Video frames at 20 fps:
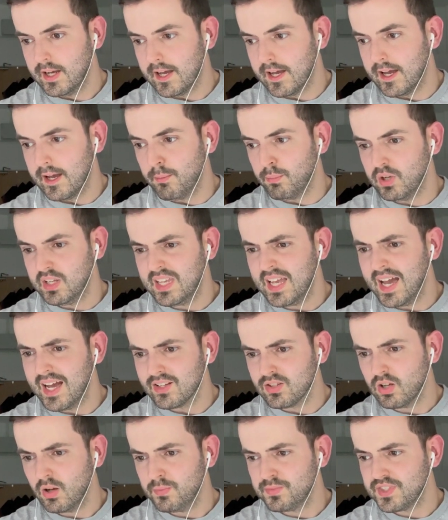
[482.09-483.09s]
But yeah,
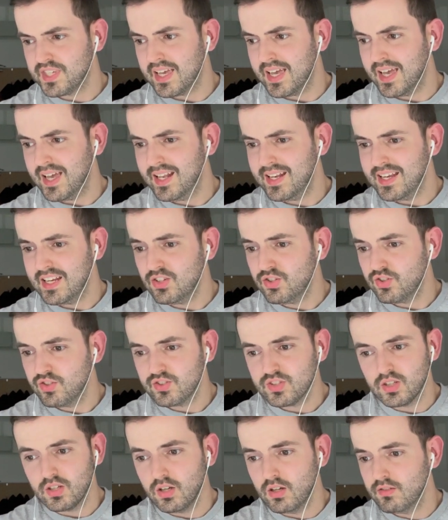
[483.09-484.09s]
top 10. Injury
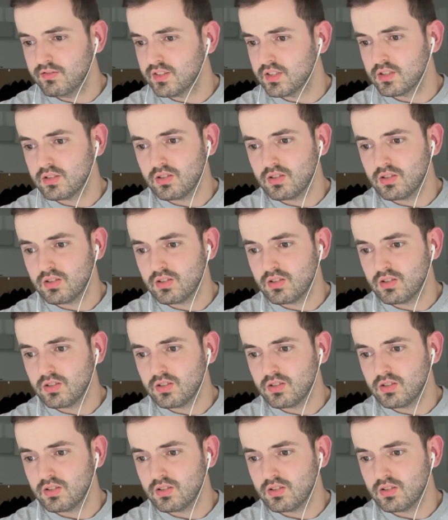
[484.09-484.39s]
Reserve did